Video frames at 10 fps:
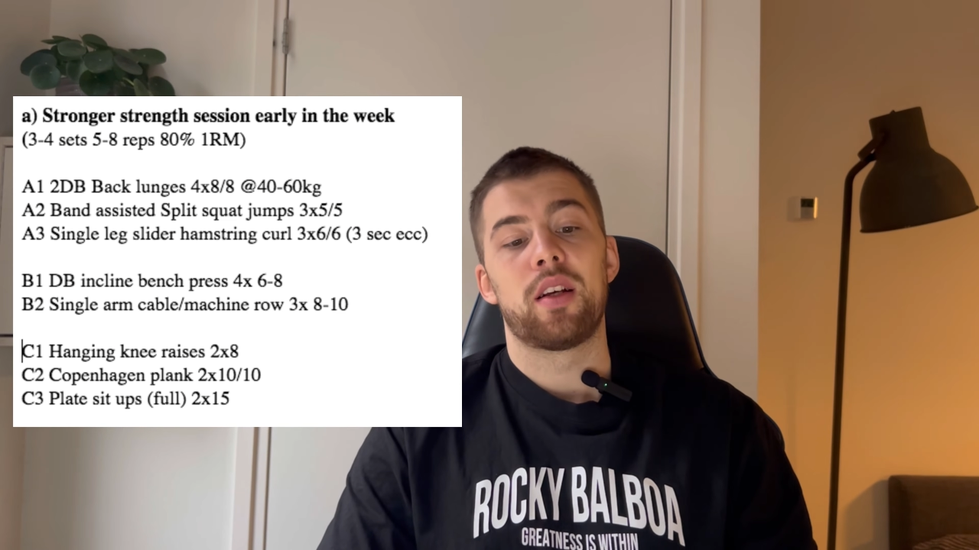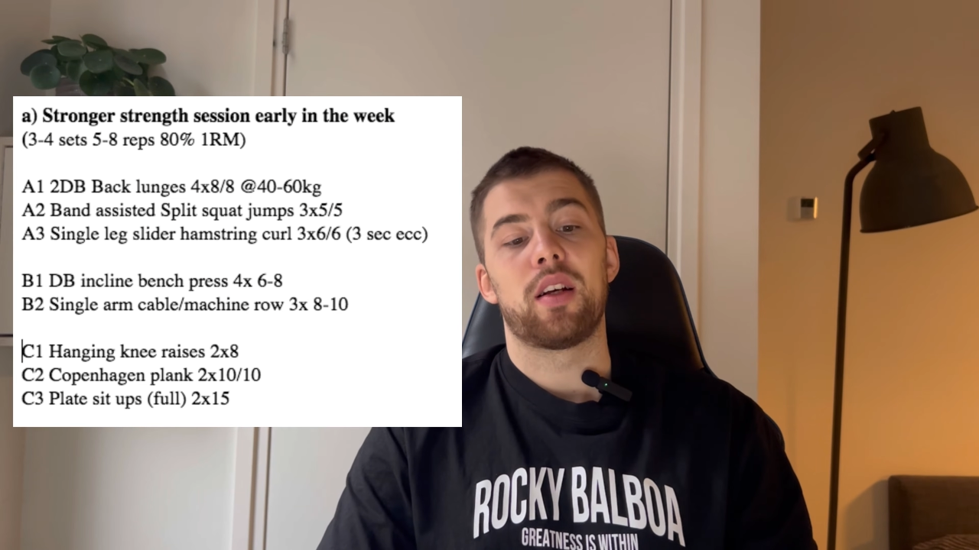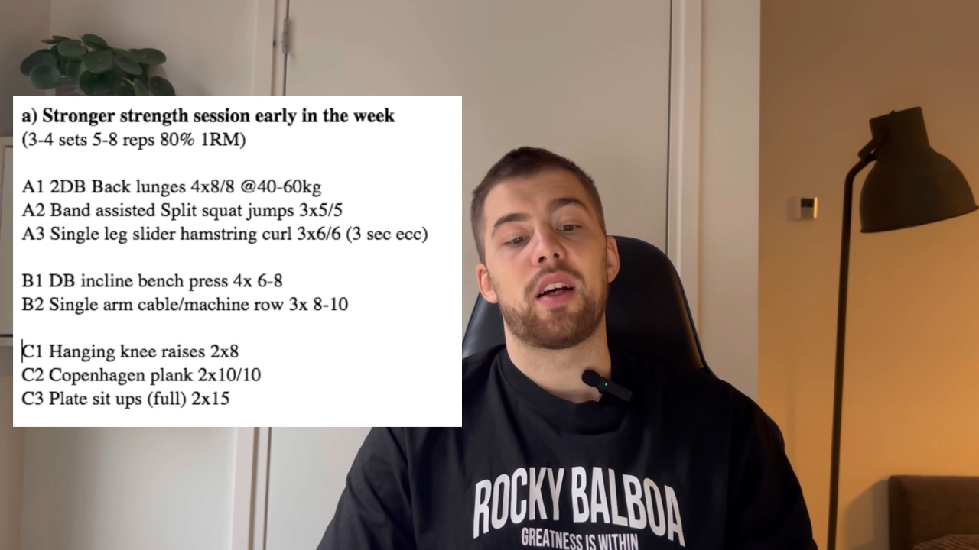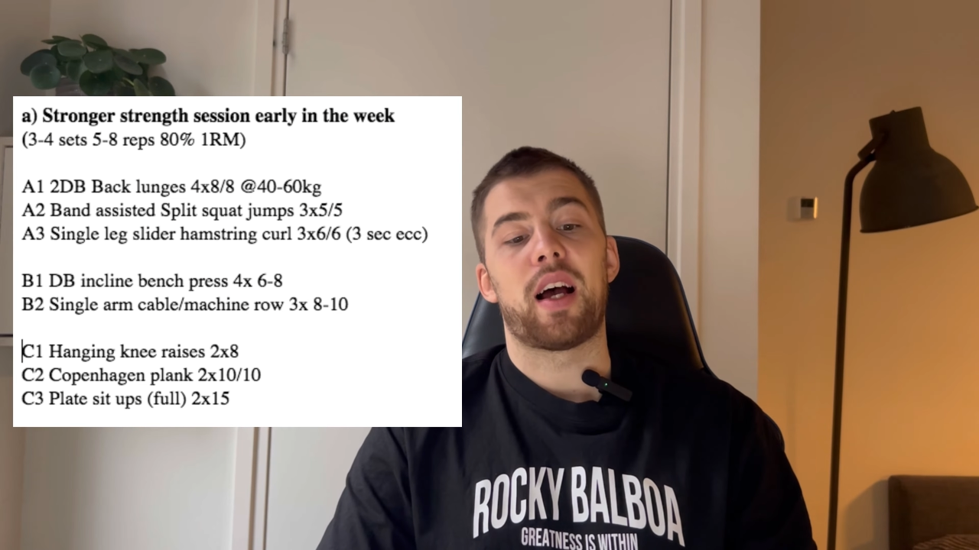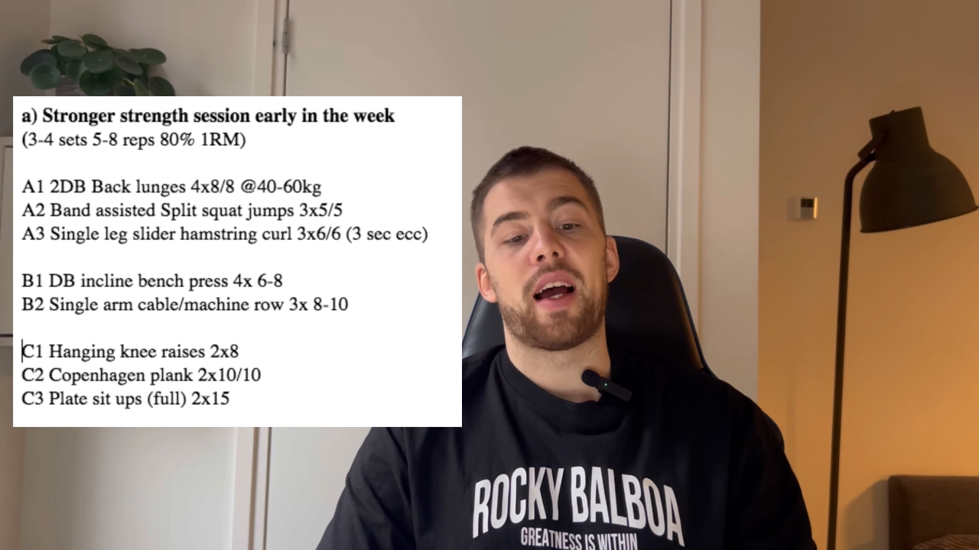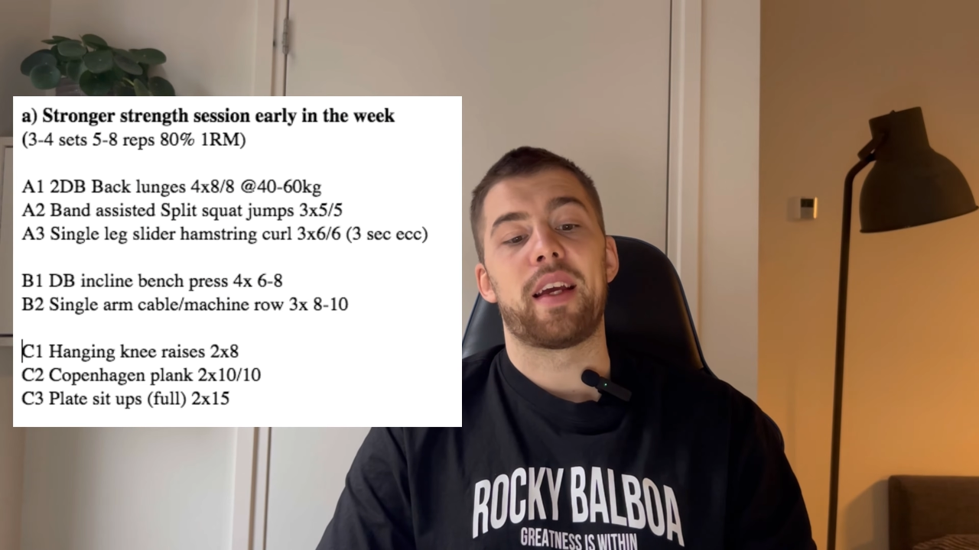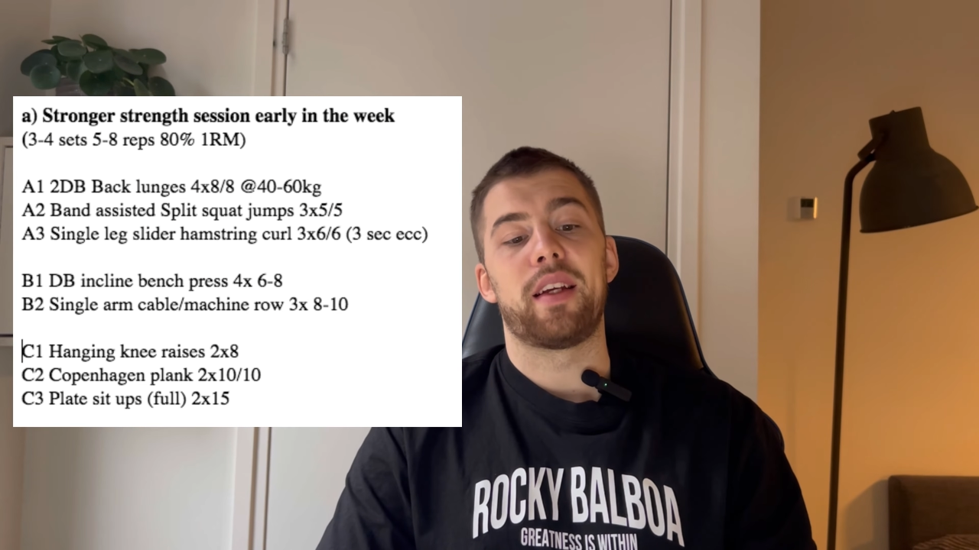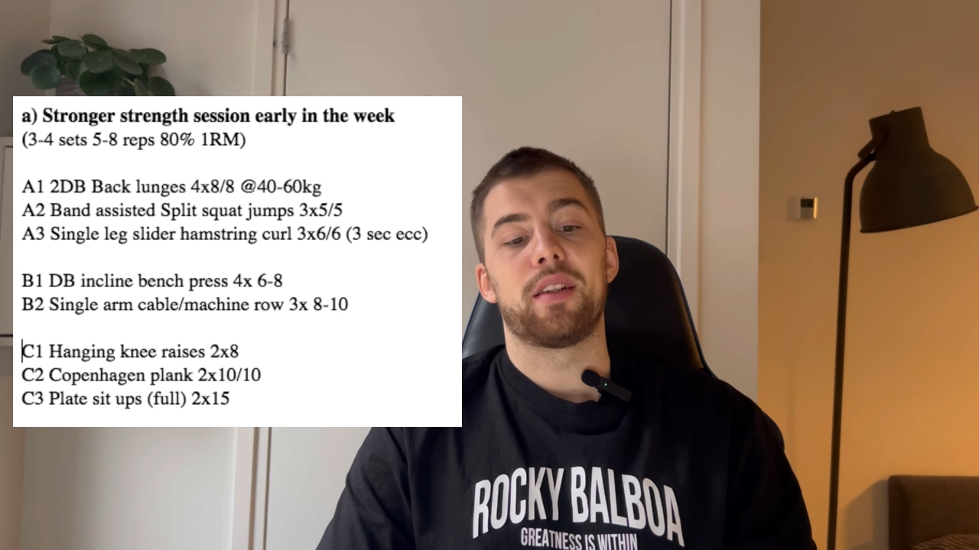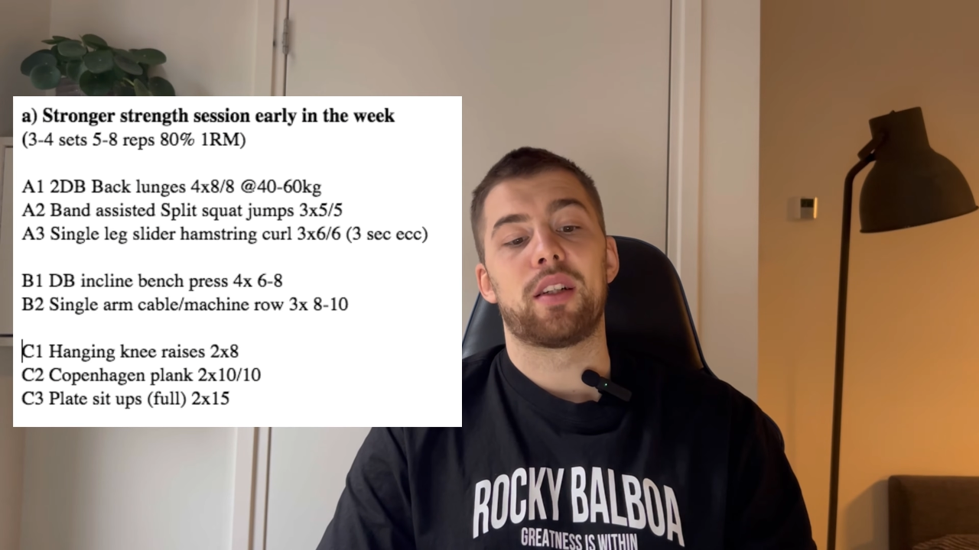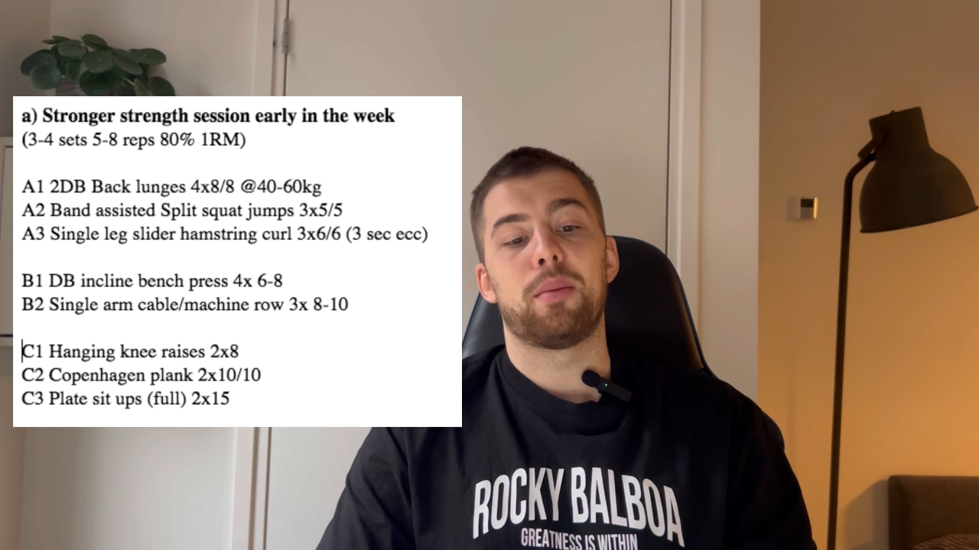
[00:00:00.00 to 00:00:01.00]

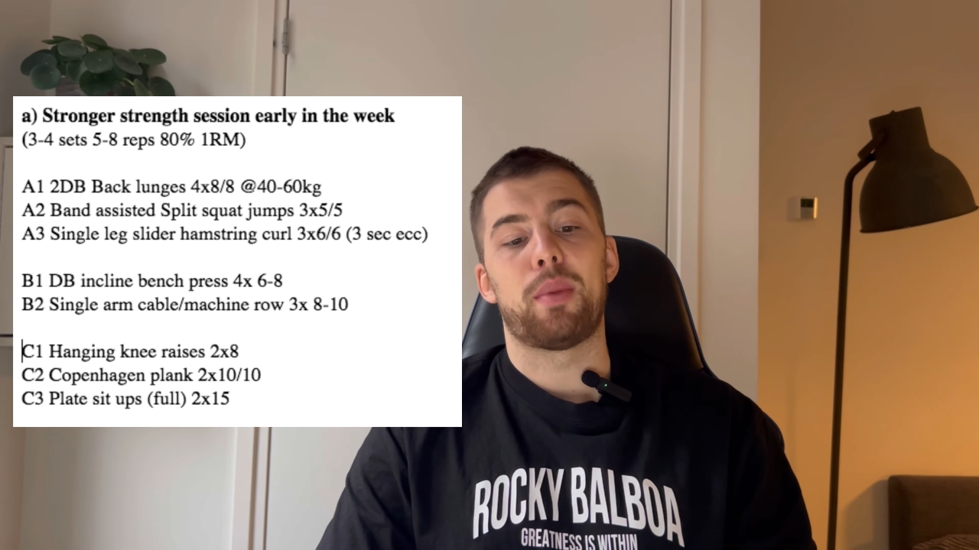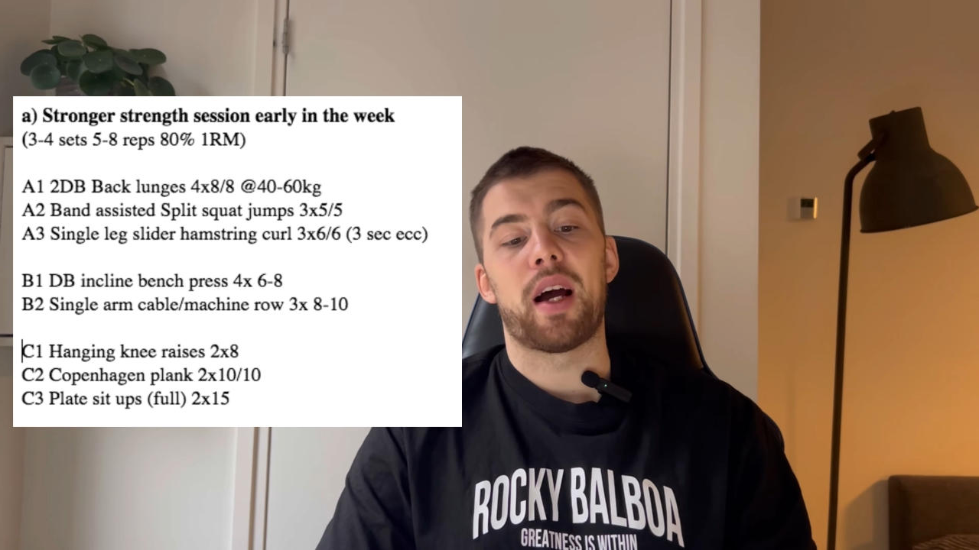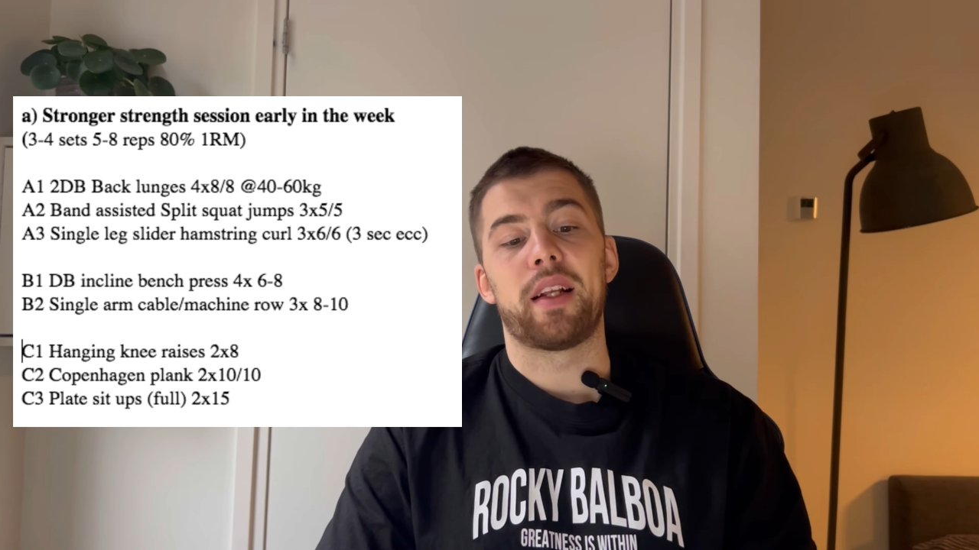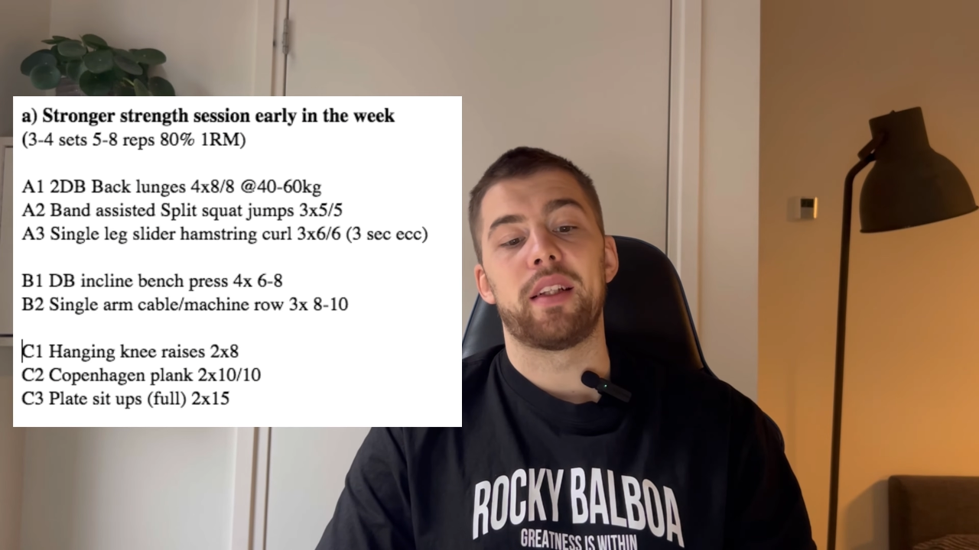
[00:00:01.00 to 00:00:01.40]
I combine